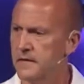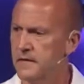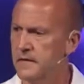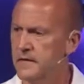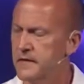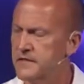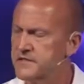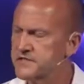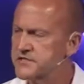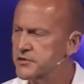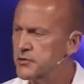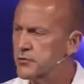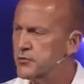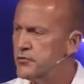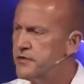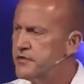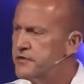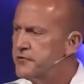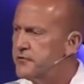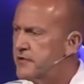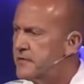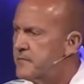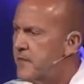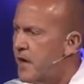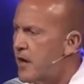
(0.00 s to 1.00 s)
It's
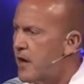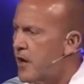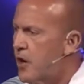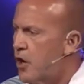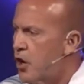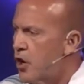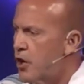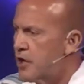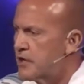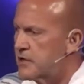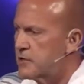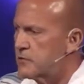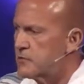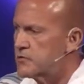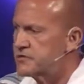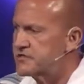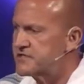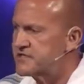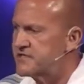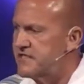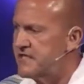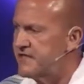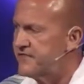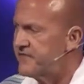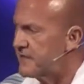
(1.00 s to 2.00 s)
surrendering my heart and
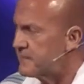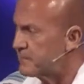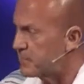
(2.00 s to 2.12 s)
receiving,